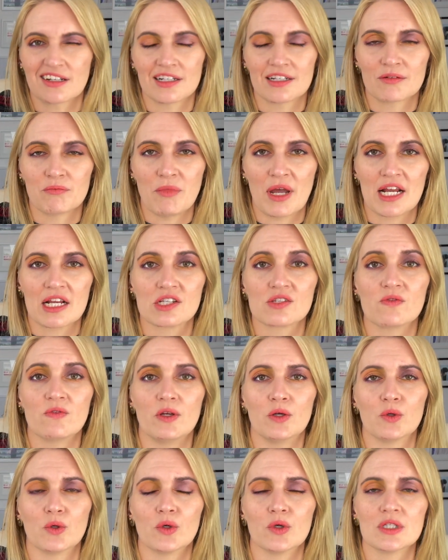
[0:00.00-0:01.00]
make us
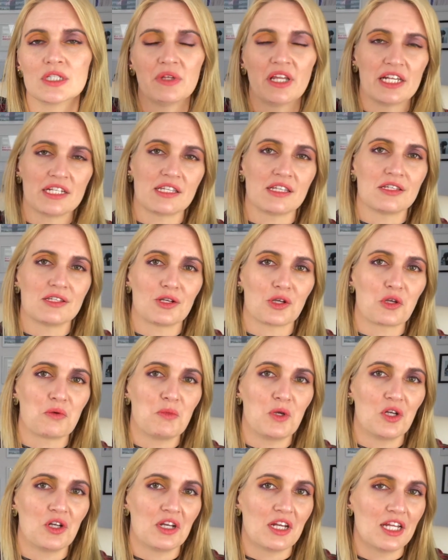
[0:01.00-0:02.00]
feel good. Let's, as a
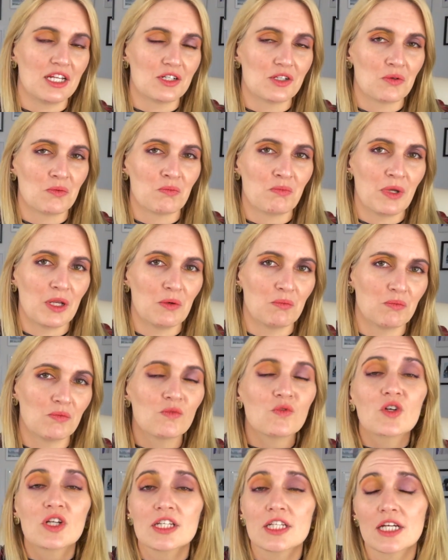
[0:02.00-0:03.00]
community, be
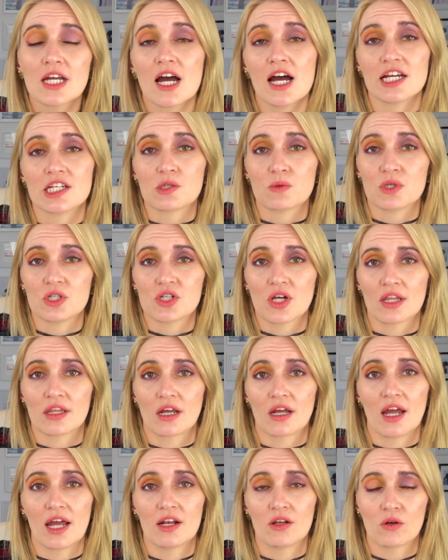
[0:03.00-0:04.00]
really kind to each
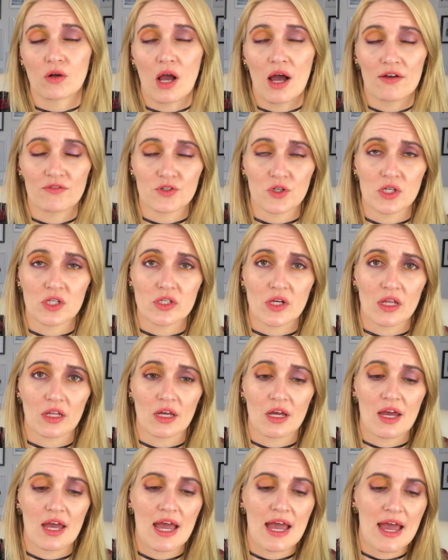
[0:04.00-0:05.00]
other and look after each
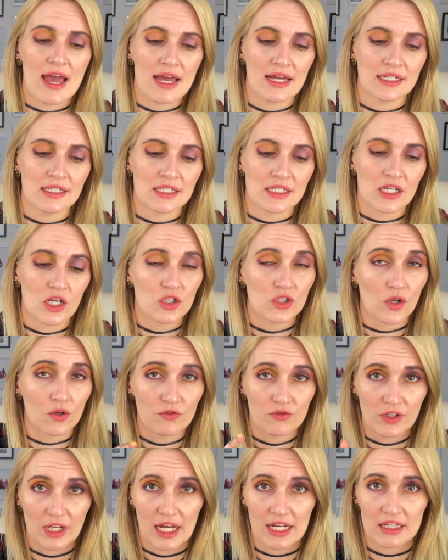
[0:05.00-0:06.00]
other. And don't
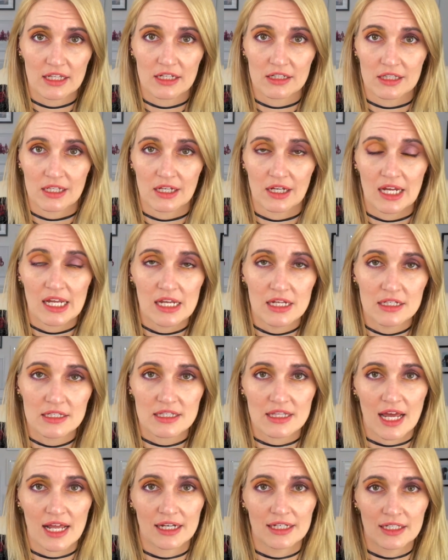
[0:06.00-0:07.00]
forget that there is
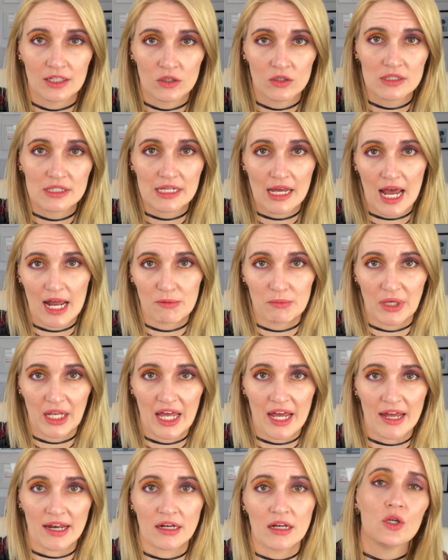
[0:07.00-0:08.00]
that little side
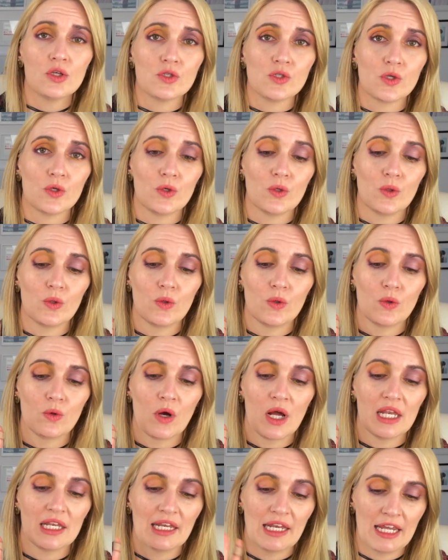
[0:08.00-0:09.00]
plan to
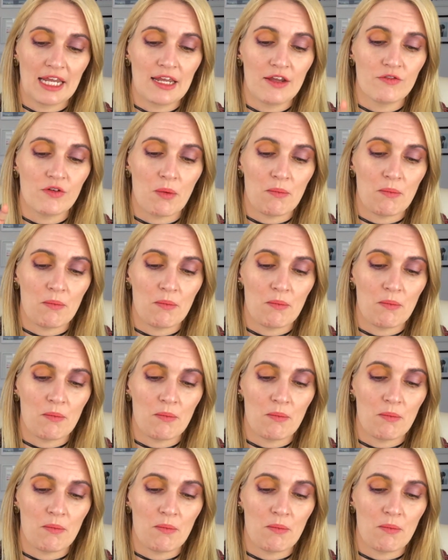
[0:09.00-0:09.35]
leave